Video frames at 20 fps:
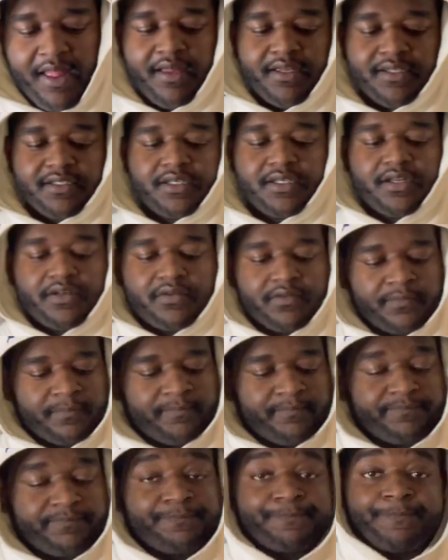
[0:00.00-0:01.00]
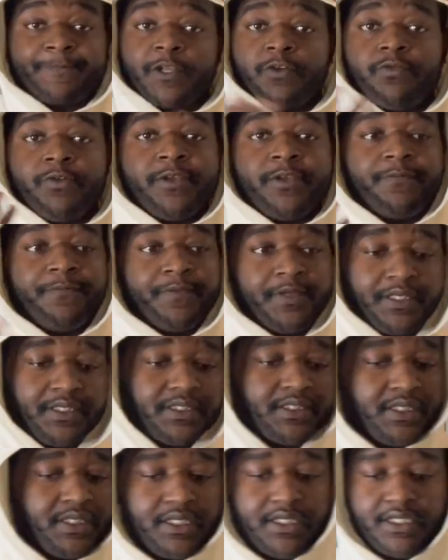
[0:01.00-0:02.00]
So, quick
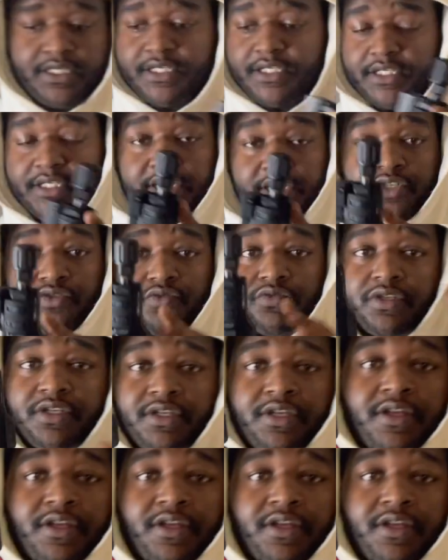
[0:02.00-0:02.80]
fix, get you